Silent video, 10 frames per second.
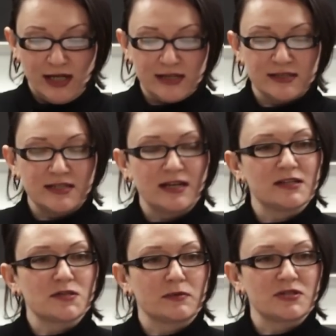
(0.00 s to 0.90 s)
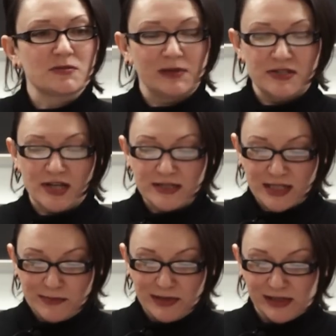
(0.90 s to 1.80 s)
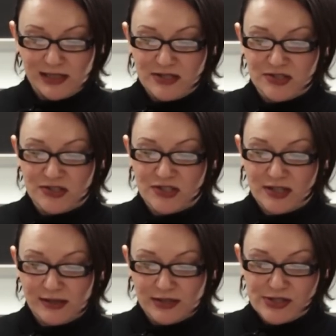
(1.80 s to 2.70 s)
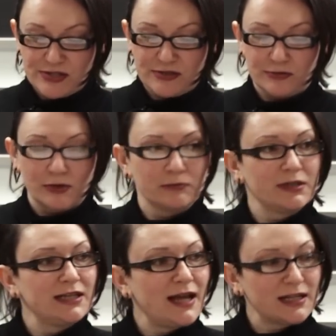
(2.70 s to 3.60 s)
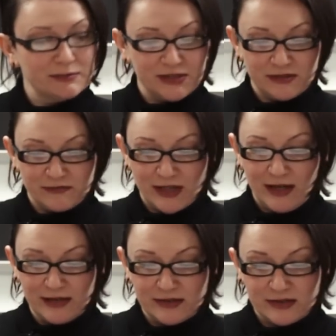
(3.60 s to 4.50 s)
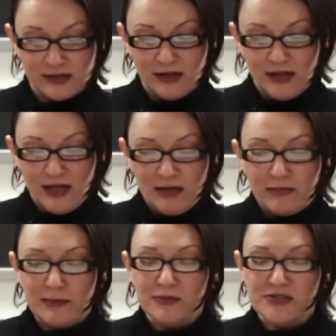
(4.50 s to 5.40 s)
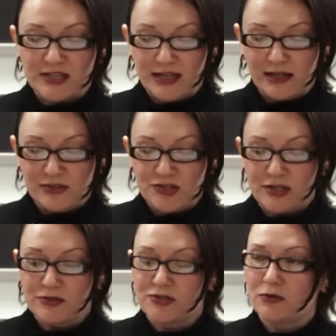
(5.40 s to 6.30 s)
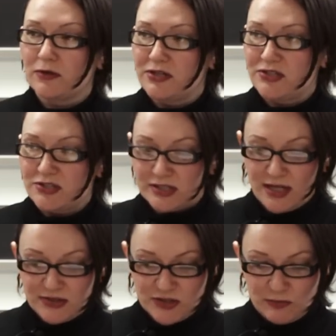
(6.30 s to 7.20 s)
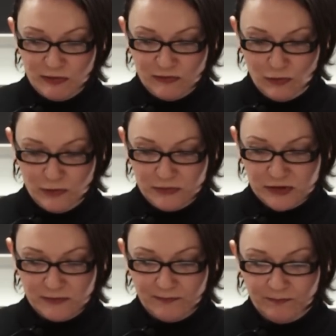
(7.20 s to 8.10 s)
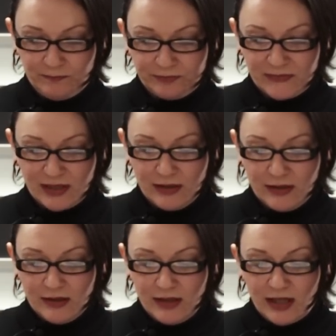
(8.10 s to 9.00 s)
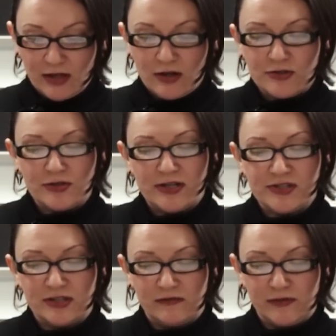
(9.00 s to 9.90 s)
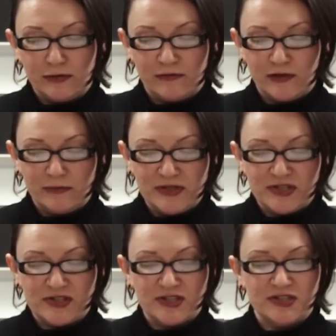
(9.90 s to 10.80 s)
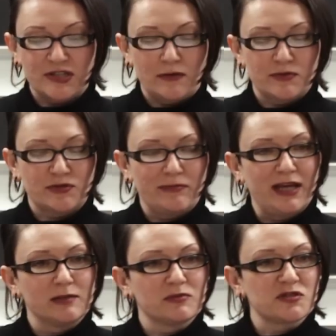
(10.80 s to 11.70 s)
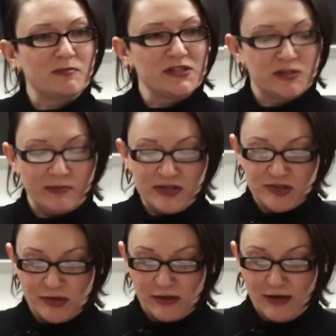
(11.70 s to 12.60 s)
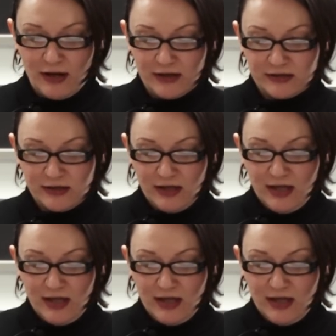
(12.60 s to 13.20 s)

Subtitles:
In the dance, one displays hunting abilities and skills through a reenactment of the hunt. People sing and share stories as the dance is performed. In contrast to the view of humans as distinguished from animals by speech and thought,